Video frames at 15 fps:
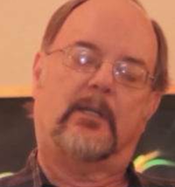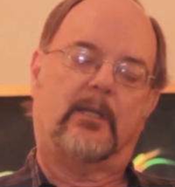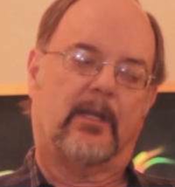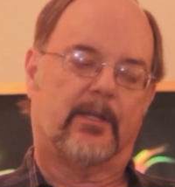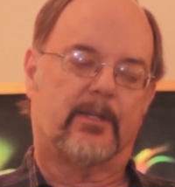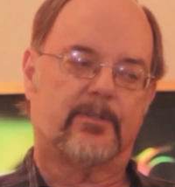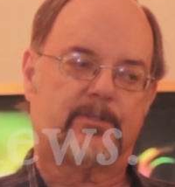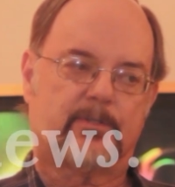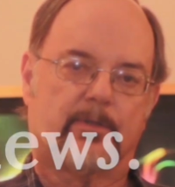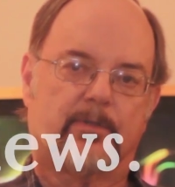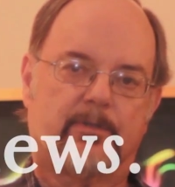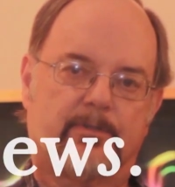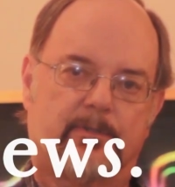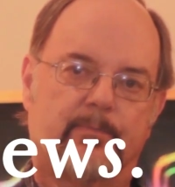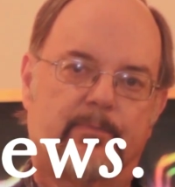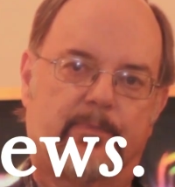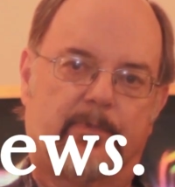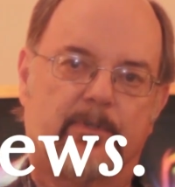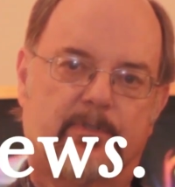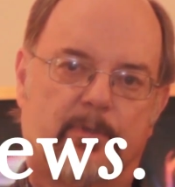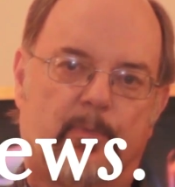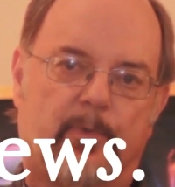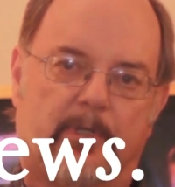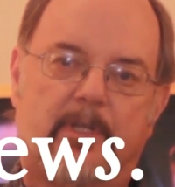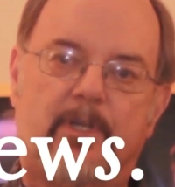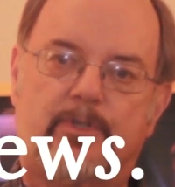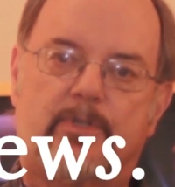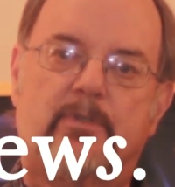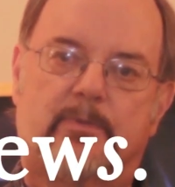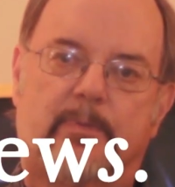And so there's some real
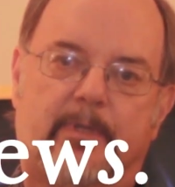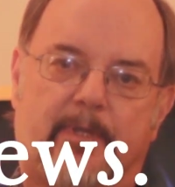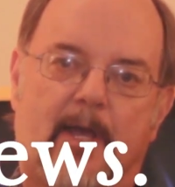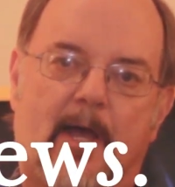issues with